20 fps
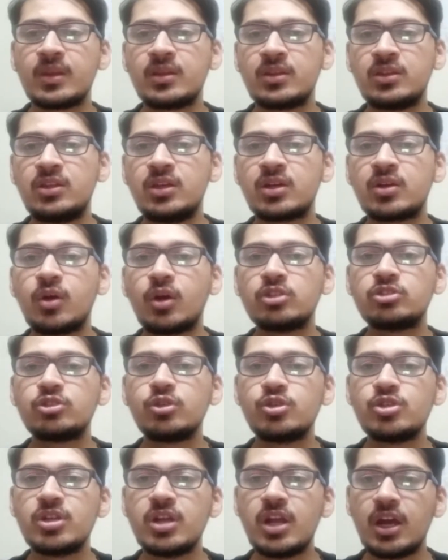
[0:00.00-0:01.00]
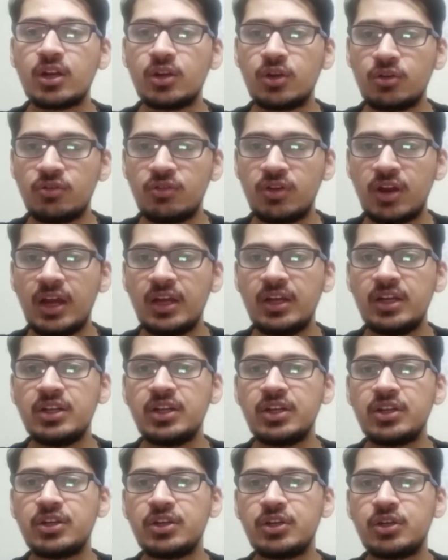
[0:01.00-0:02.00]
The Constitution Act of
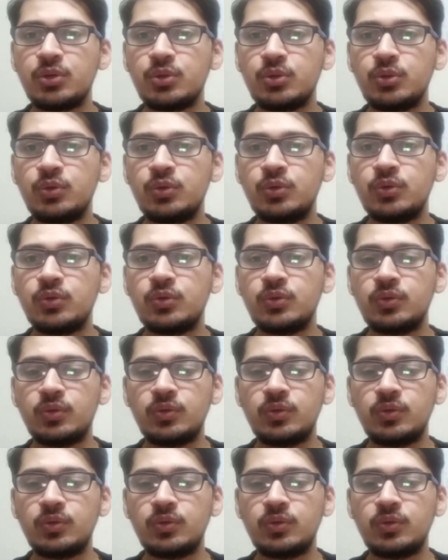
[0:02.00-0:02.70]
1982